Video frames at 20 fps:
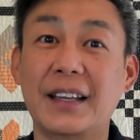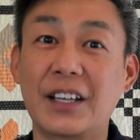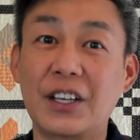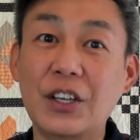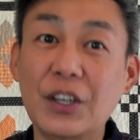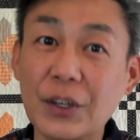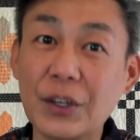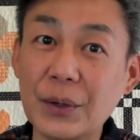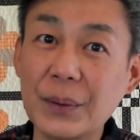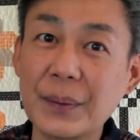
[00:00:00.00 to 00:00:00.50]

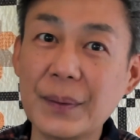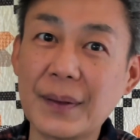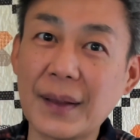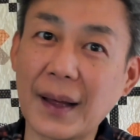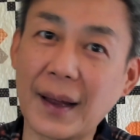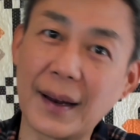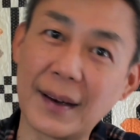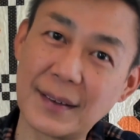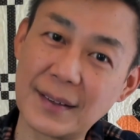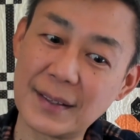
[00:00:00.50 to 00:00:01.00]
in the
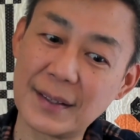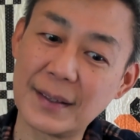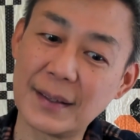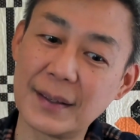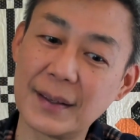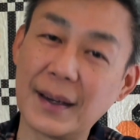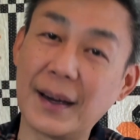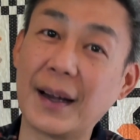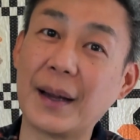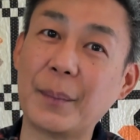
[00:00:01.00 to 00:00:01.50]
queue that
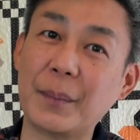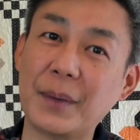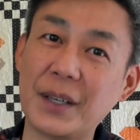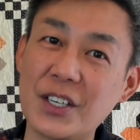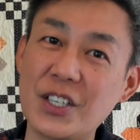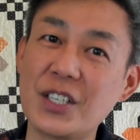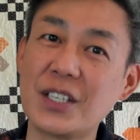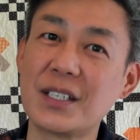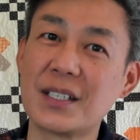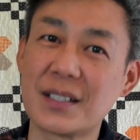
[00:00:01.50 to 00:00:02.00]
I
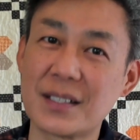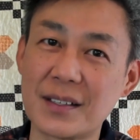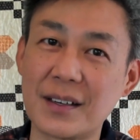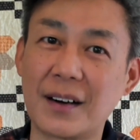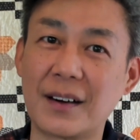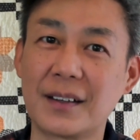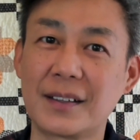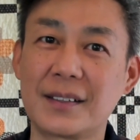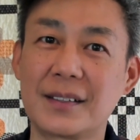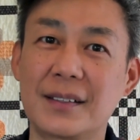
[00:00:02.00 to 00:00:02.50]
am itching to
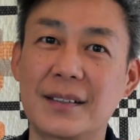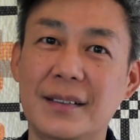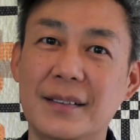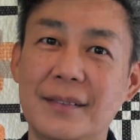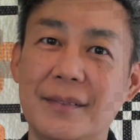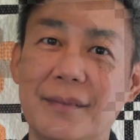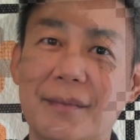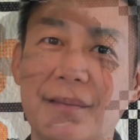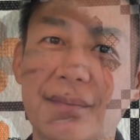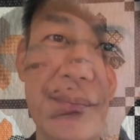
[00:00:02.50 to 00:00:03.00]

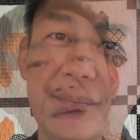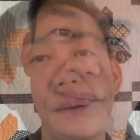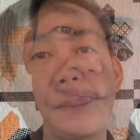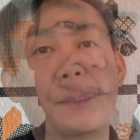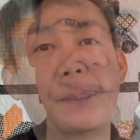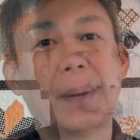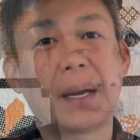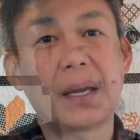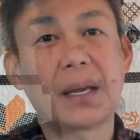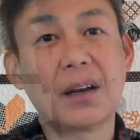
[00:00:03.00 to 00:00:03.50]
start.
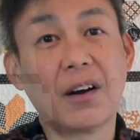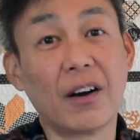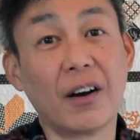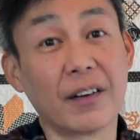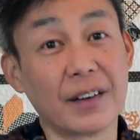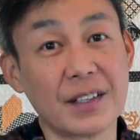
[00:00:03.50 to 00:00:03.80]
Back in